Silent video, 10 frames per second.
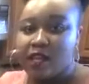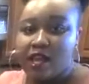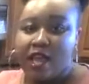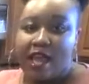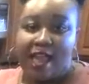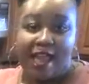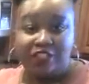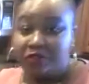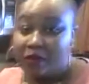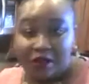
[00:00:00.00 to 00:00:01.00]
as you
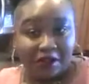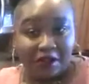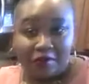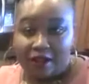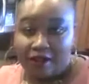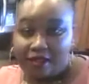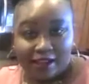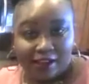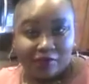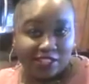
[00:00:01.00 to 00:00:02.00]
all know, we don't like
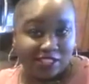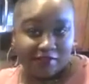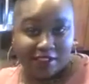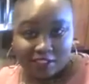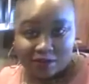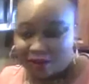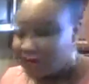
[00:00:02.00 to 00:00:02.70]
crunchy vegetables, so